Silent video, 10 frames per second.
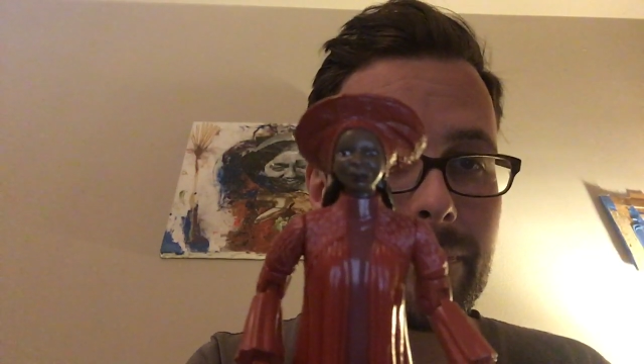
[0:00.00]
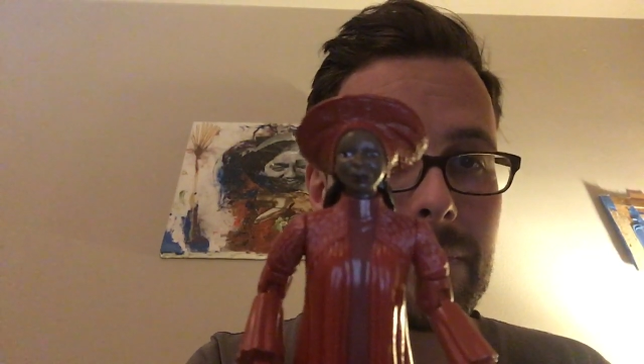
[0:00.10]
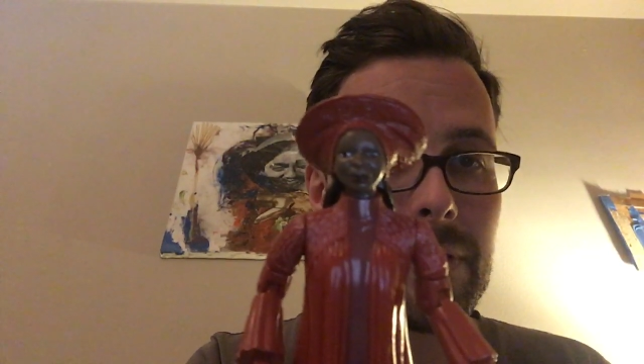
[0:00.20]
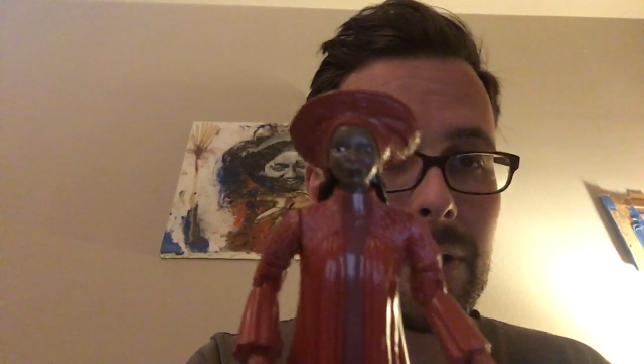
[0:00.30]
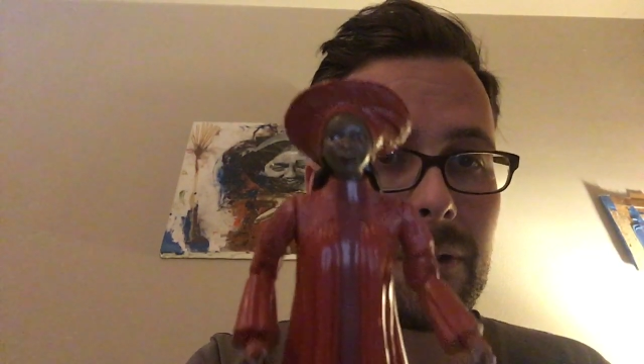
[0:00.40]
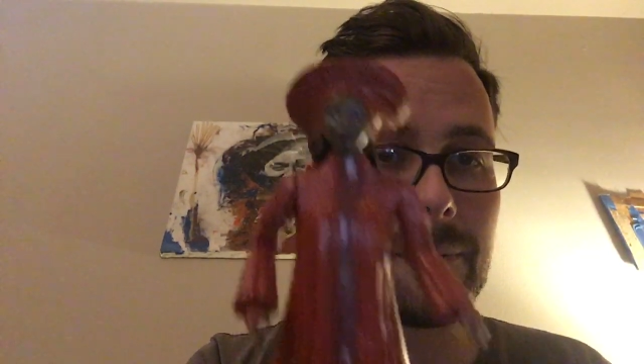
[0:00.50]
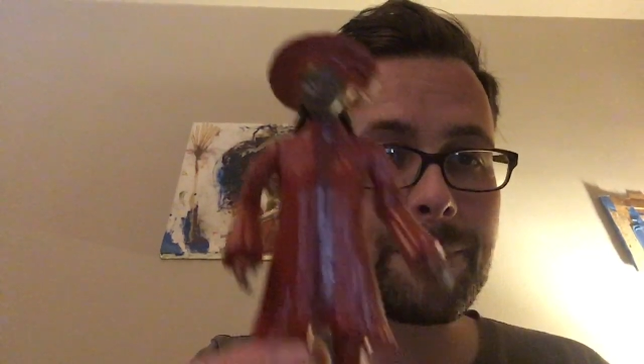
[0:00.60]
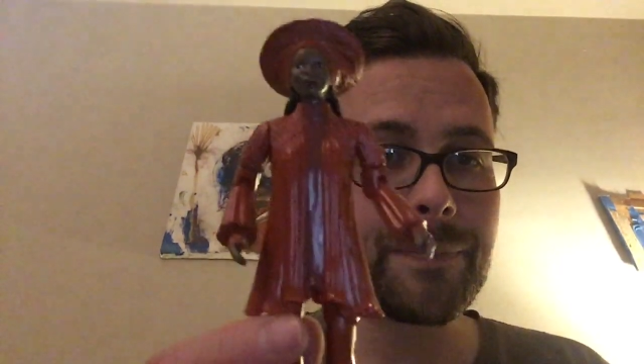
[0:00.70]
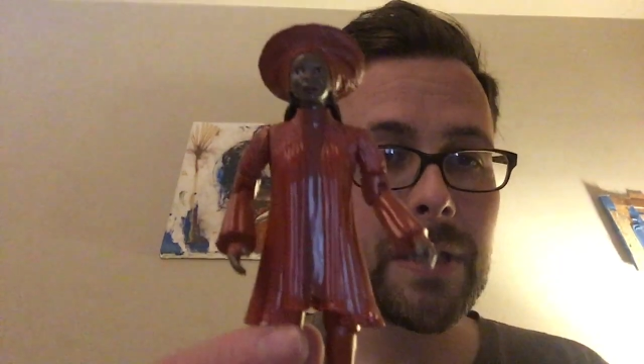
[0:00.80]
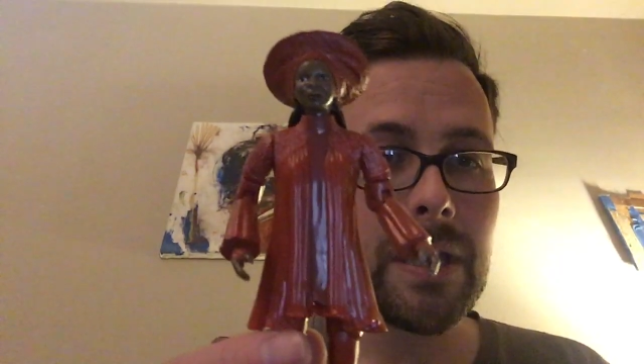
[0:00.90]
So
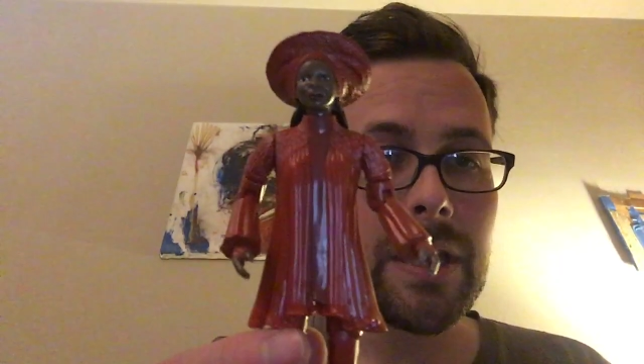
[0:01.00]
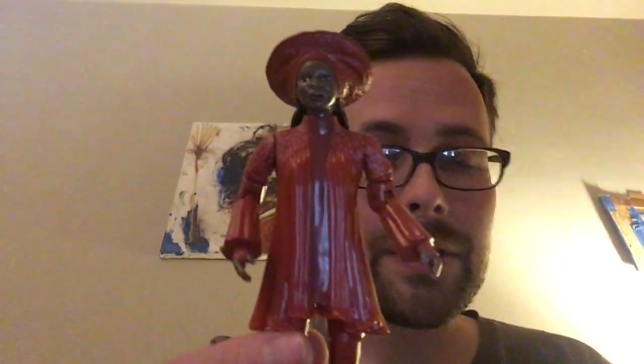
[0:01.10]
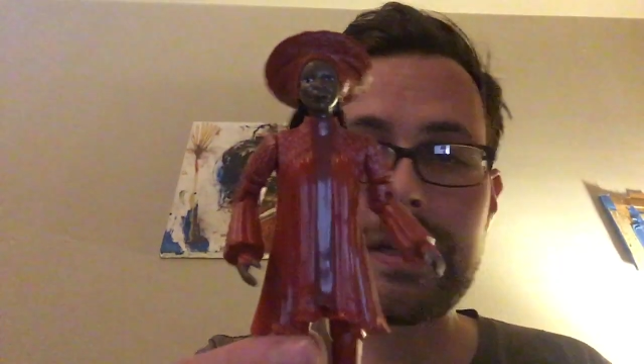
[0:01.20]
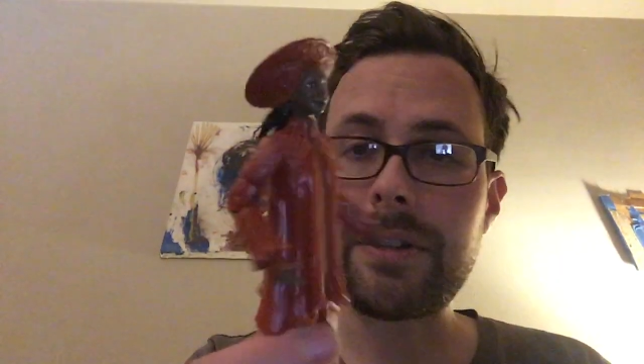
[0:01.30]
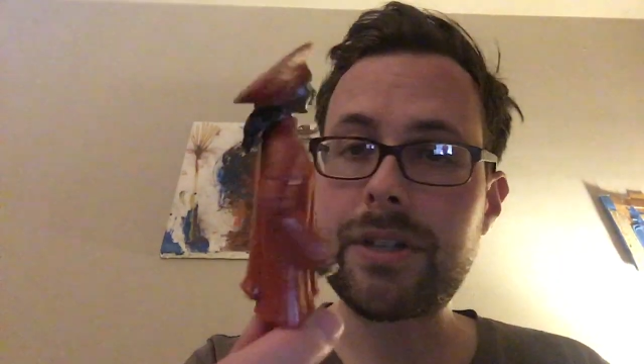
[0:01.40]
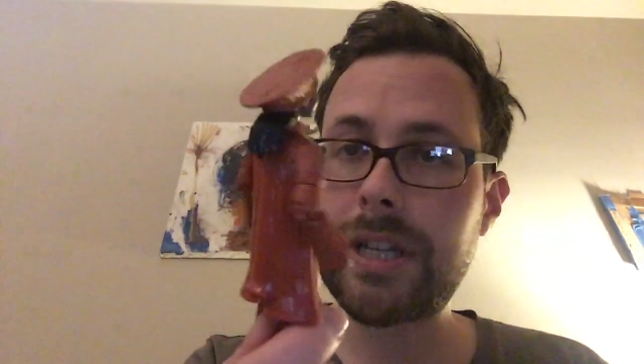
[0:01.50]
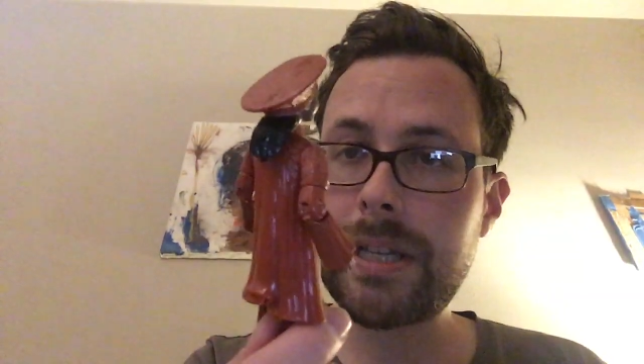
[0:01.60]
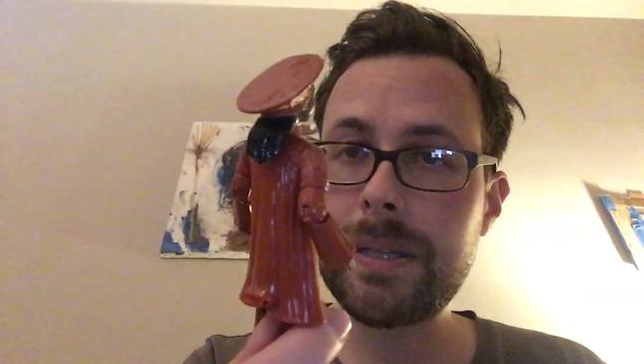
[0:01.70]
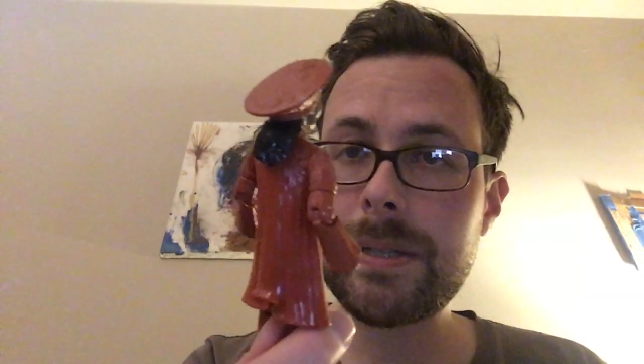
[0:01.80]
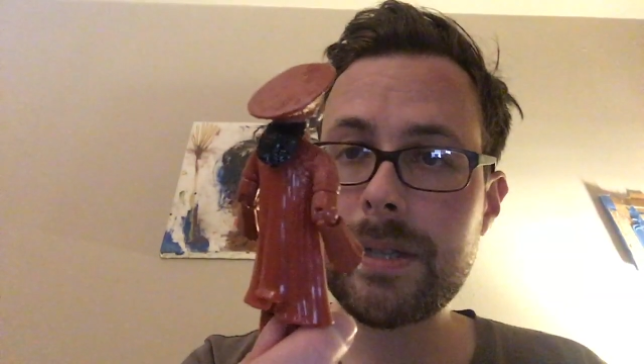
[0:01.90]
there she
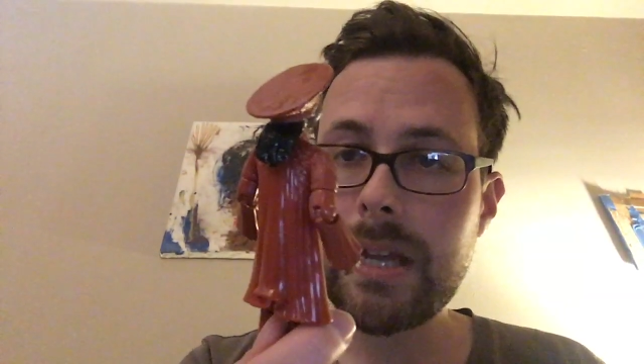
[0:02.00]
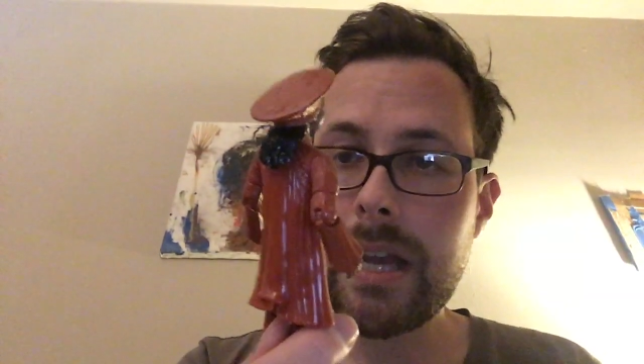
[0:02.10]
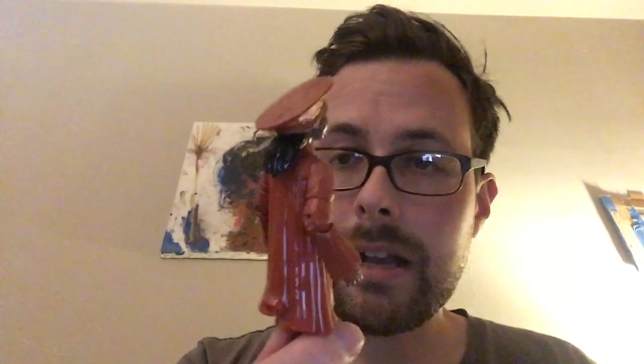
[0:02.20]
is.